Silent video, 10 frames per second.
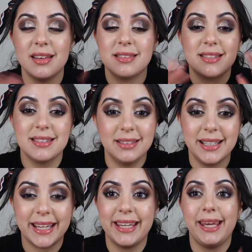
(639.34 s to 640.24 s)

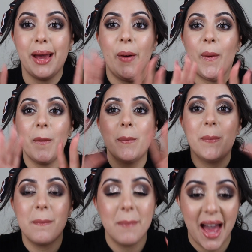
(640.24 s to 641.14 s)
slicky
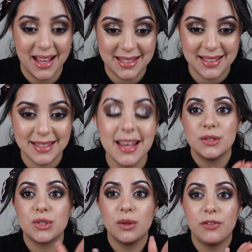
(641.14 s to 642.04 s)
mess.
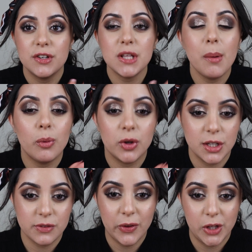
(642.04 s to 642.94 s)
So the first time I wore
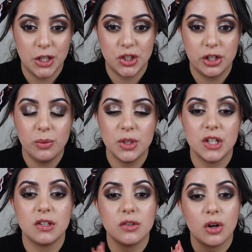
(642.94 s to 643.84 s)
this foundation,
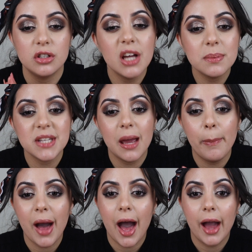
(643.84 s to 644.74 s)
which is a Tarte Shape
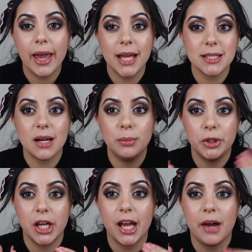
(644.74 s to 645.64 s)
Tape, I ended up
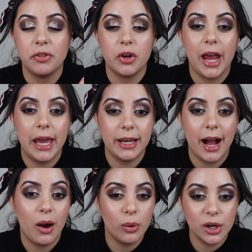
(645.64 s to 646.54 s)
looking after 8
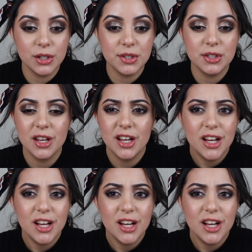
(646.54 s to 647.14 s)
hours.